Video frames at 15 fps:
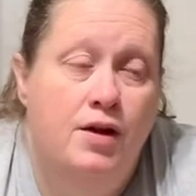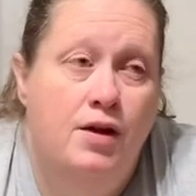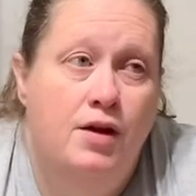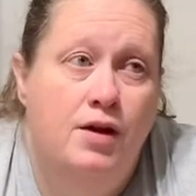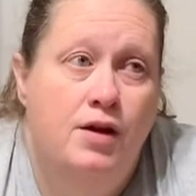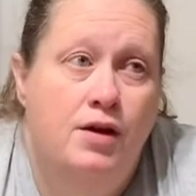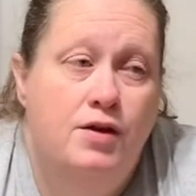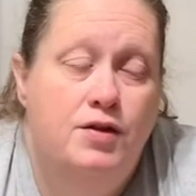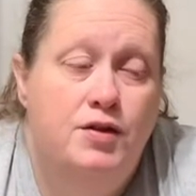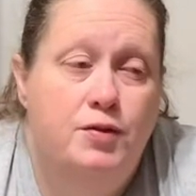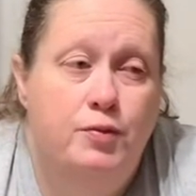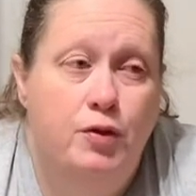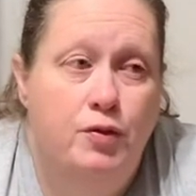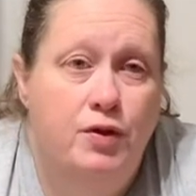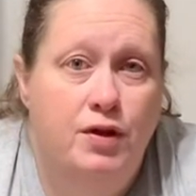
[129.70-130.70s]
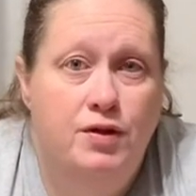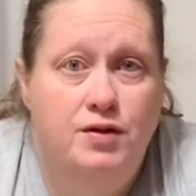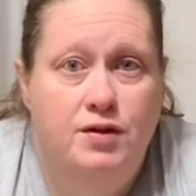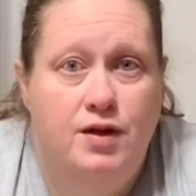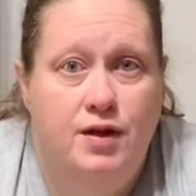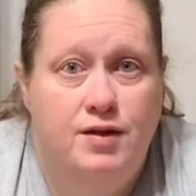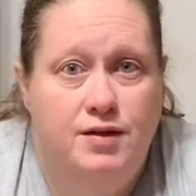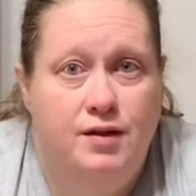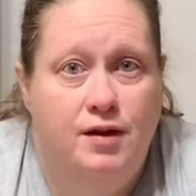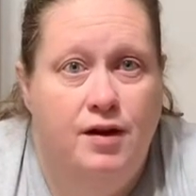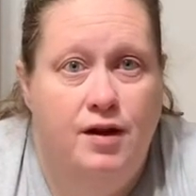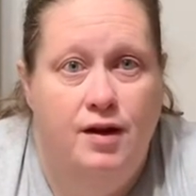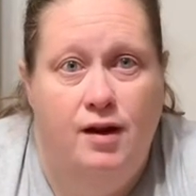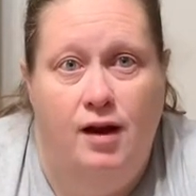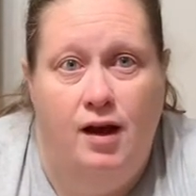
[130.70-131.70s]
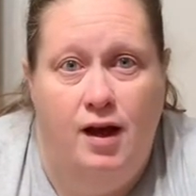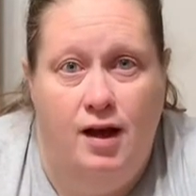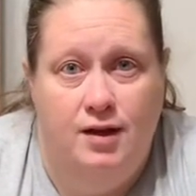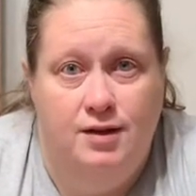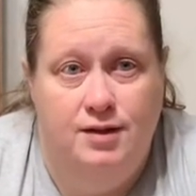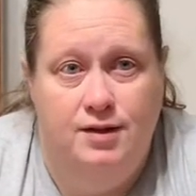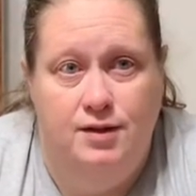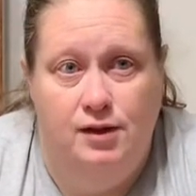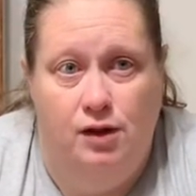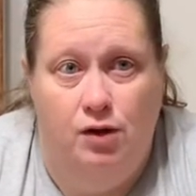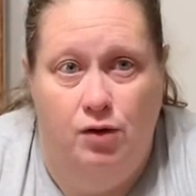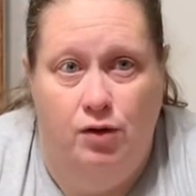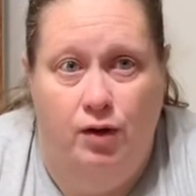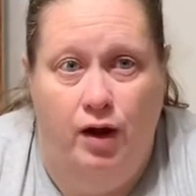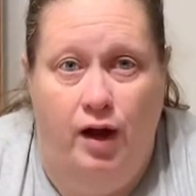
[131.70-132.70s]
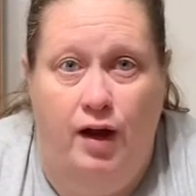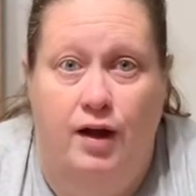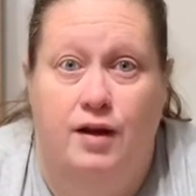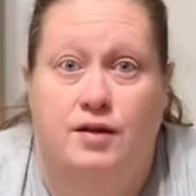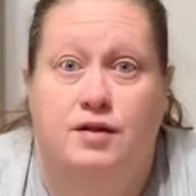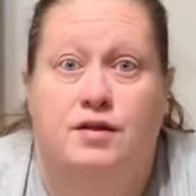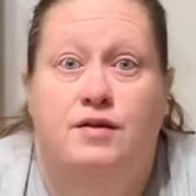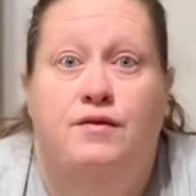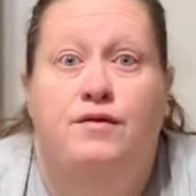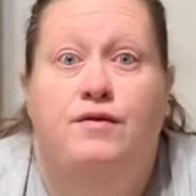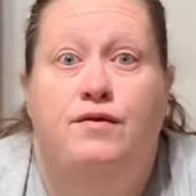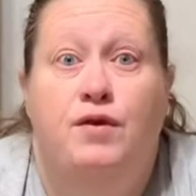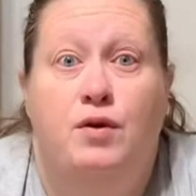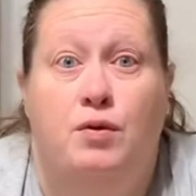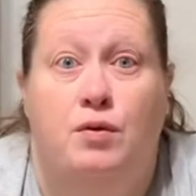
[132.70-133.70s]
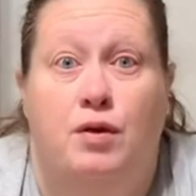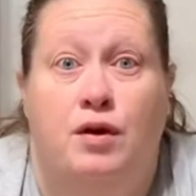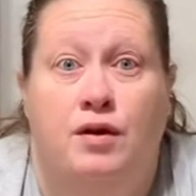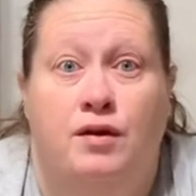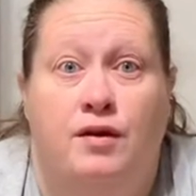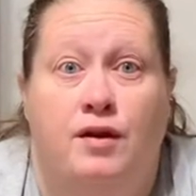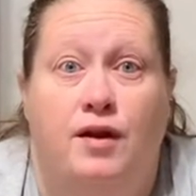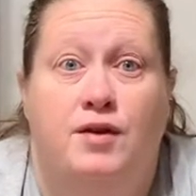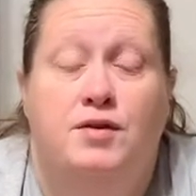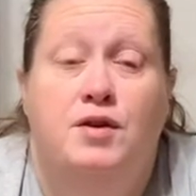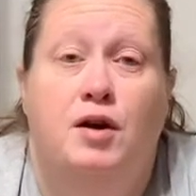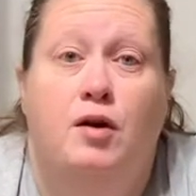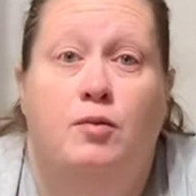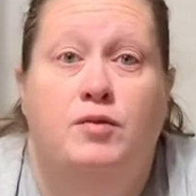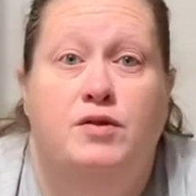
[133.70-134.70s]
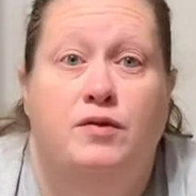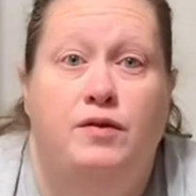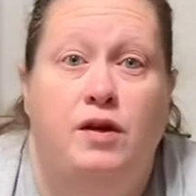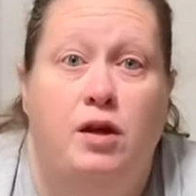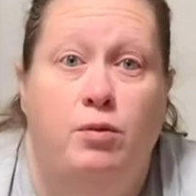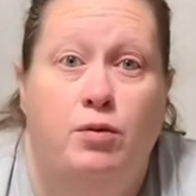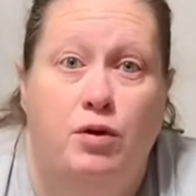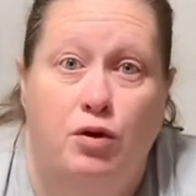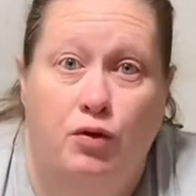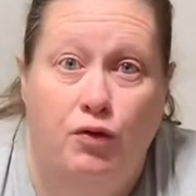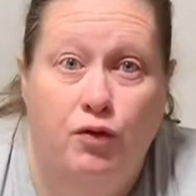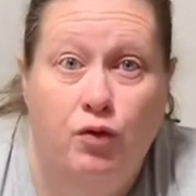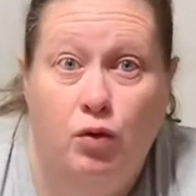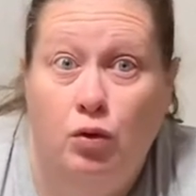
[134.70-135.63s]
smoothies does not last as long as food in terms of keeping you full.